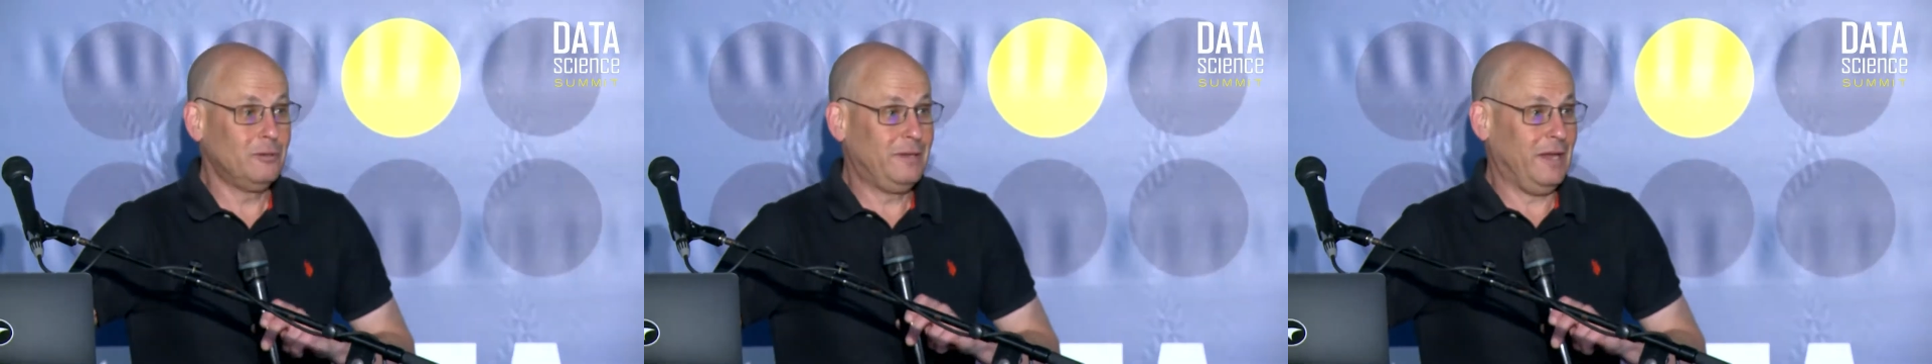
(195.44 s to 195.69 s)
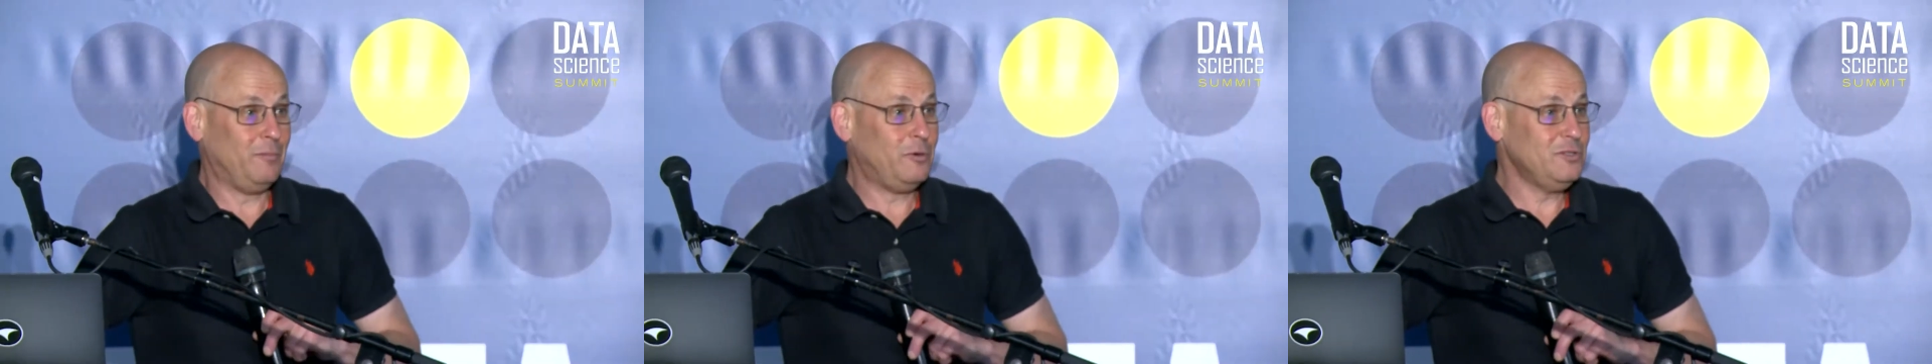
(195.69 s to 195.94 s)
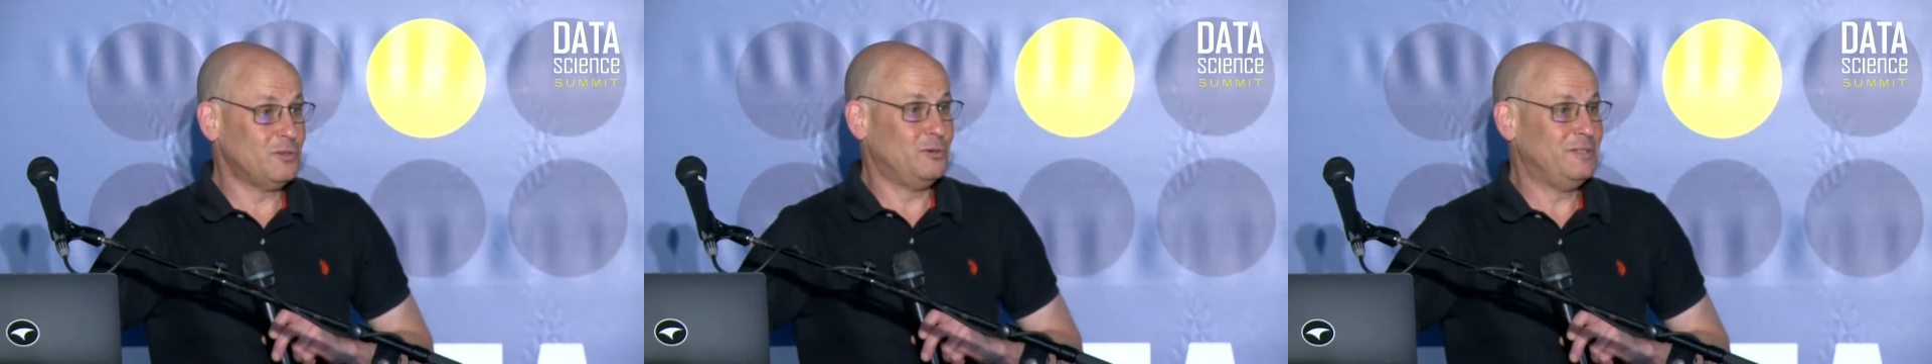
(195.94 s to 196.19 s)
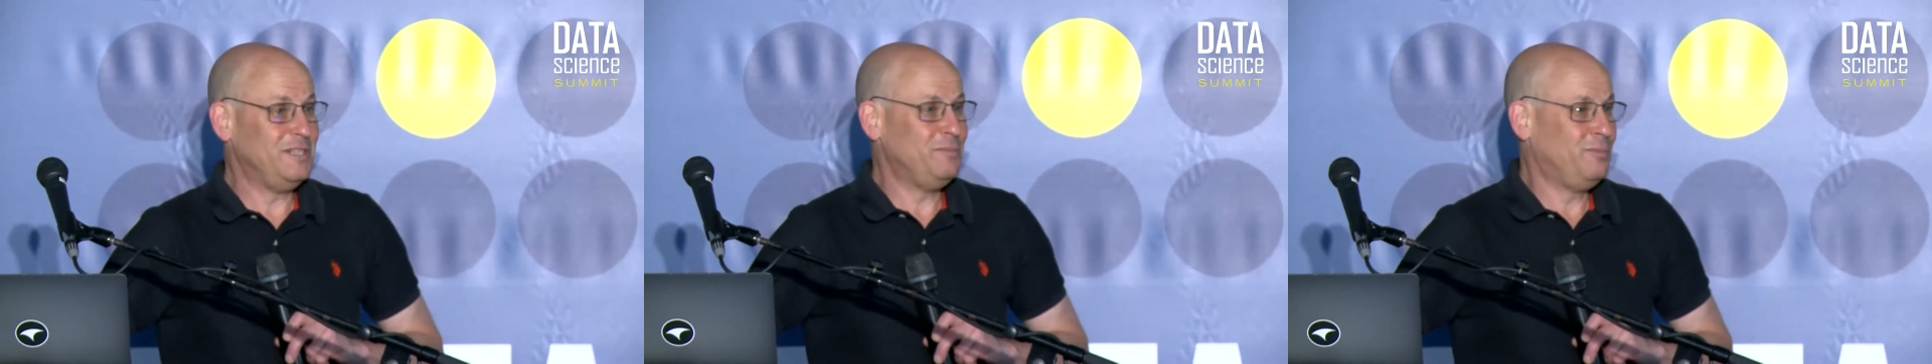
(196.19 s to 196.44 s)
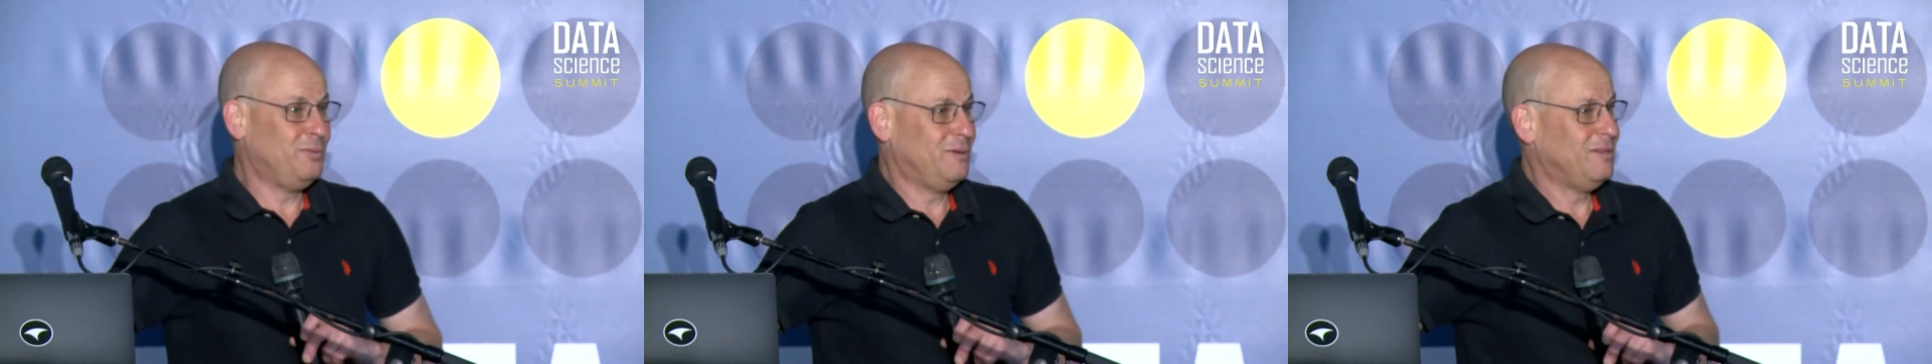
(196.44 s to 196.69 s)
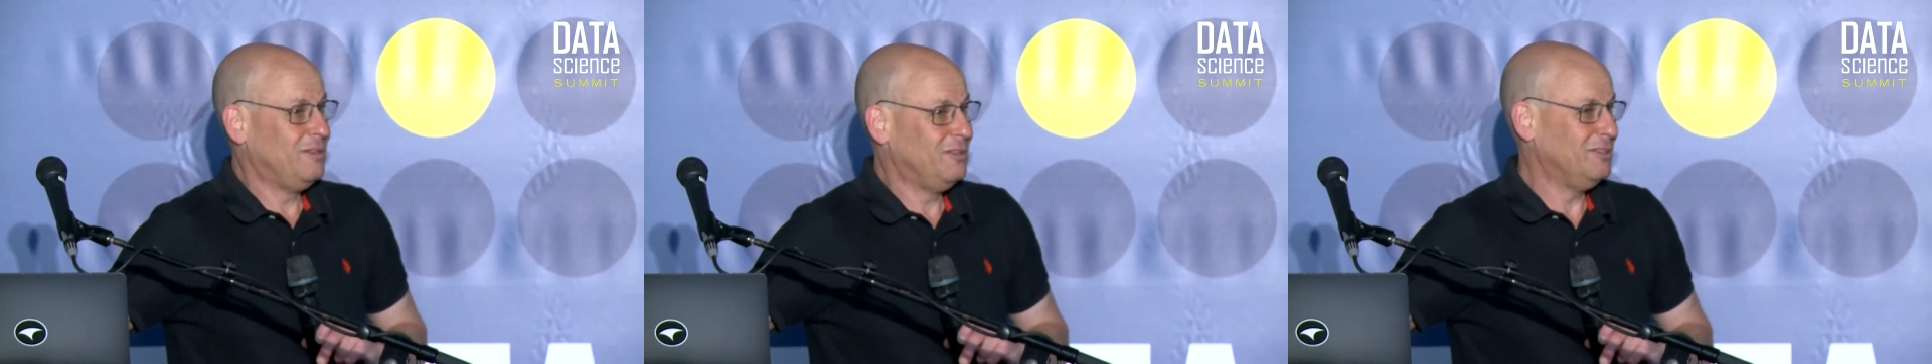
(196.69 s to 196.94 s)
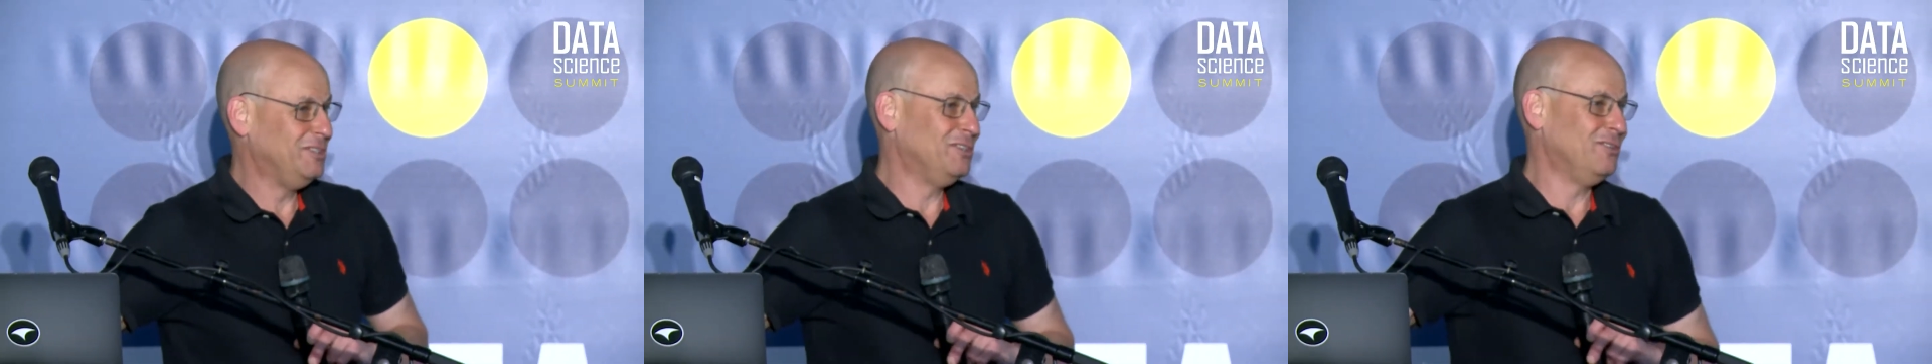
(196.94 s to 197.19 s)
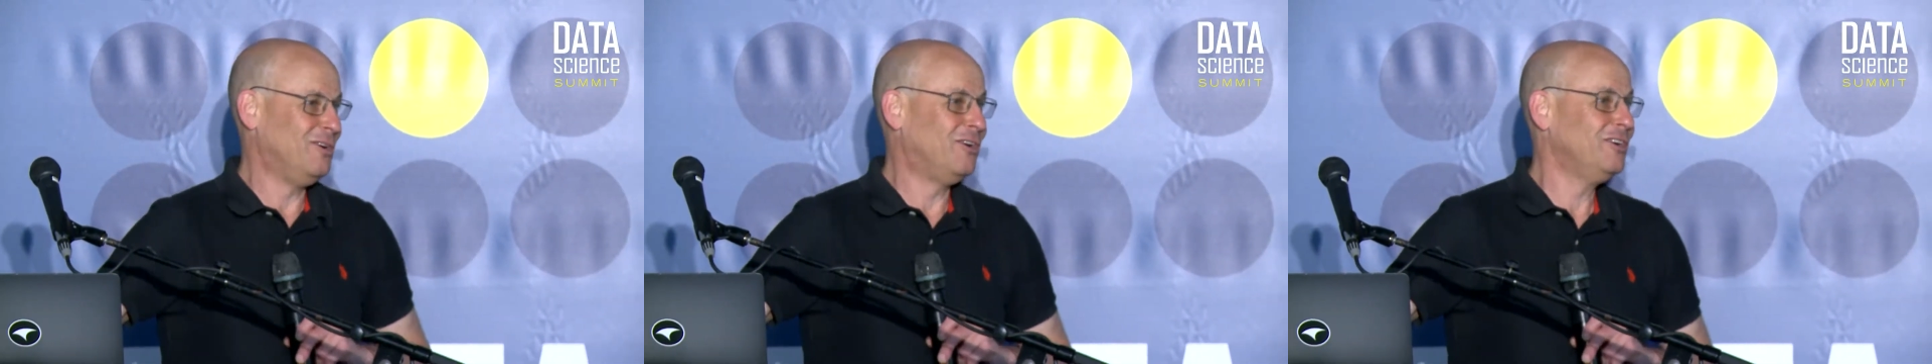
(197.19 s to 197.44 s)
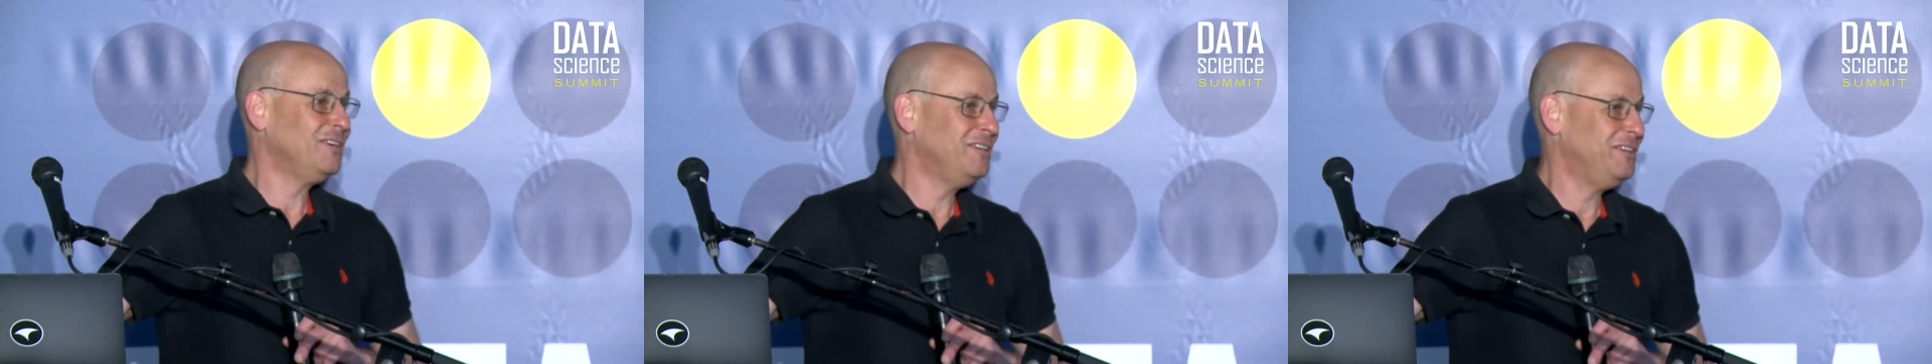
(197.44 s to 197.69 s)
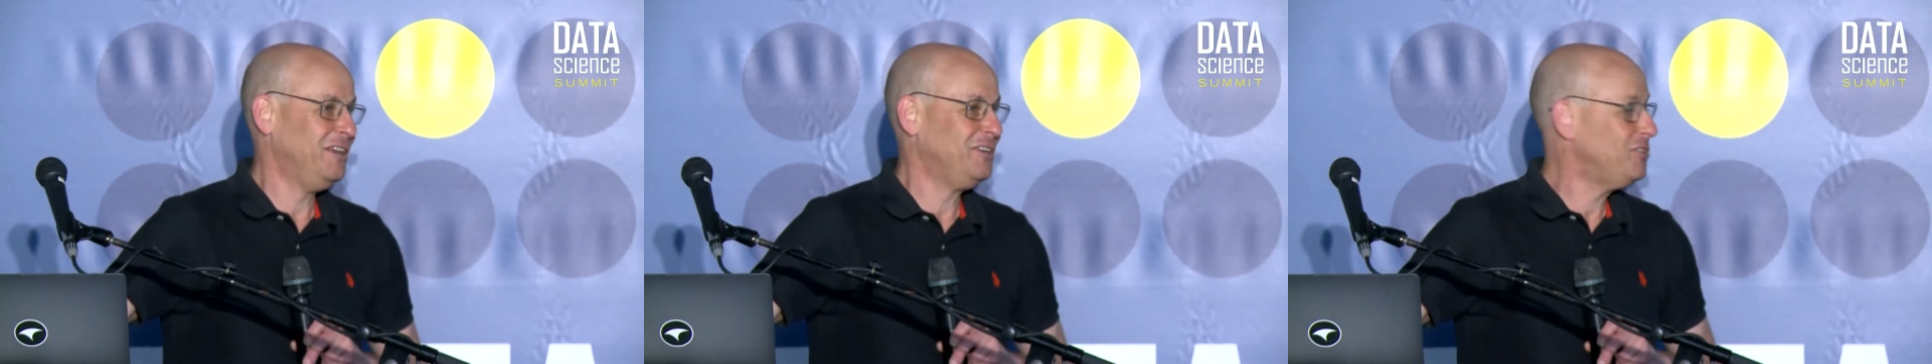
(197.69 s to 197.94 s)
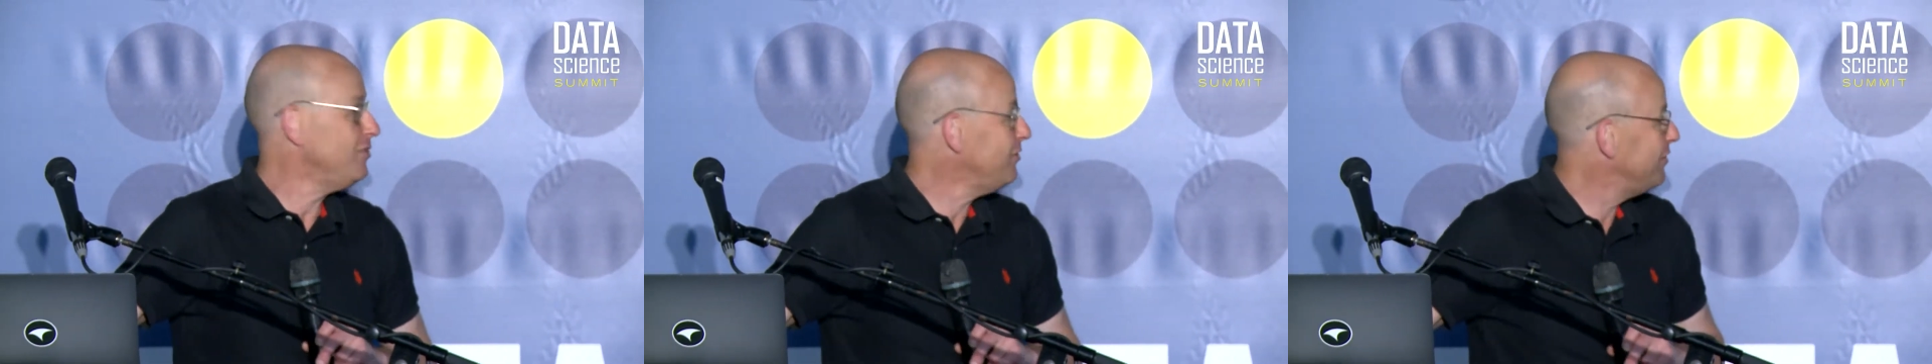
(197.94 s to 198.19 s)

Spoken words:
cameras or deep architectures